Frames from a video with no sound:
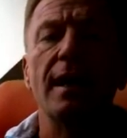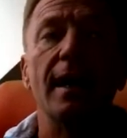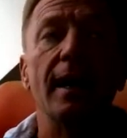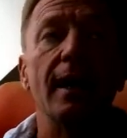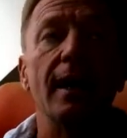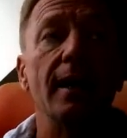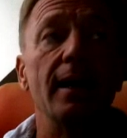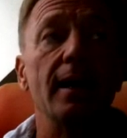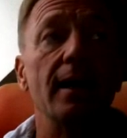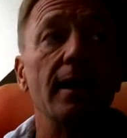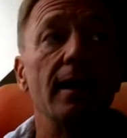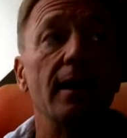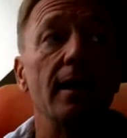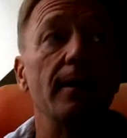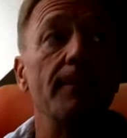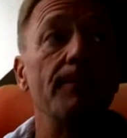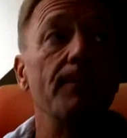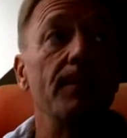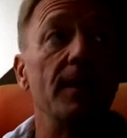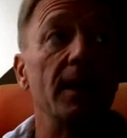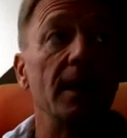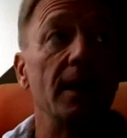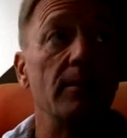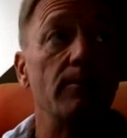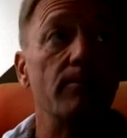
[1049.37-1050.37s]
Uh,
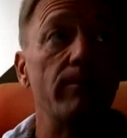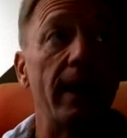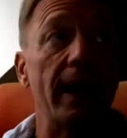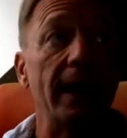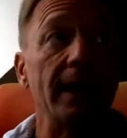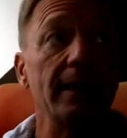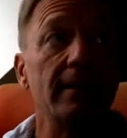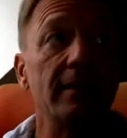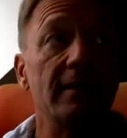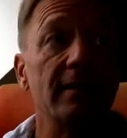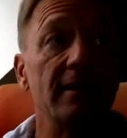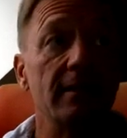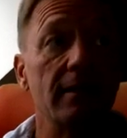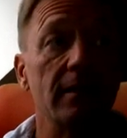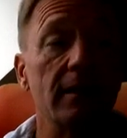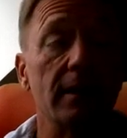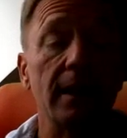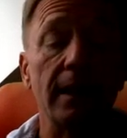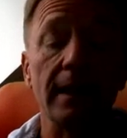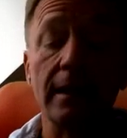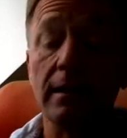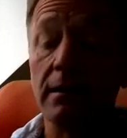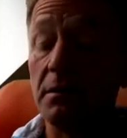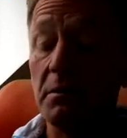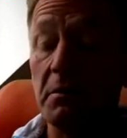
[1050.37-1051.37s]
it meant
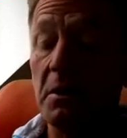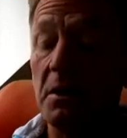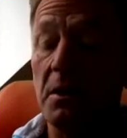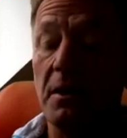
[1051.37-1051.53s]
that